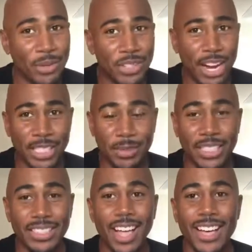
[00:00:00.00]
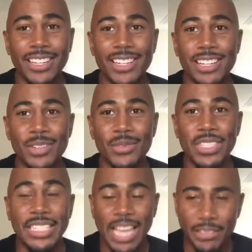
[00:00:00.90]
There has been a lot
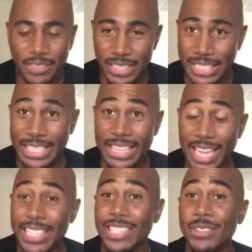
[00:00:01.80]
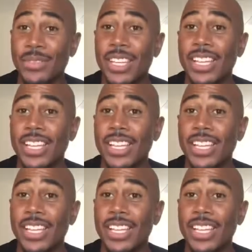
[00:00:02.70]
of deathly and negative